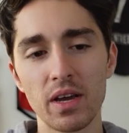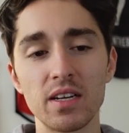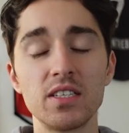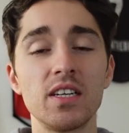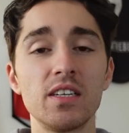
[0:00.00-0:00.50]

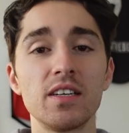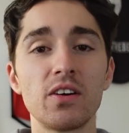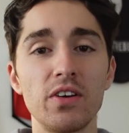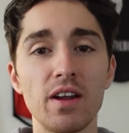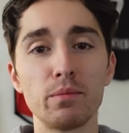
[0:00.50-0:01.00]
continually
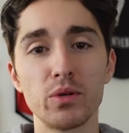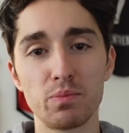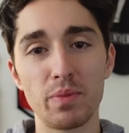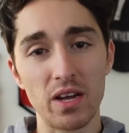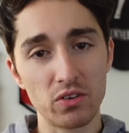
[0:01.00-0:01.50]
got numbers
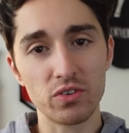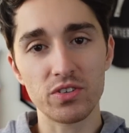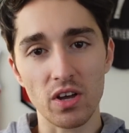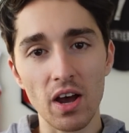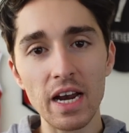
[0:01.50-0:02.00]
boundary
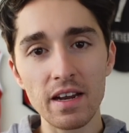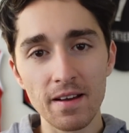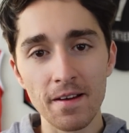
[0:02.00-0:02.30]
side.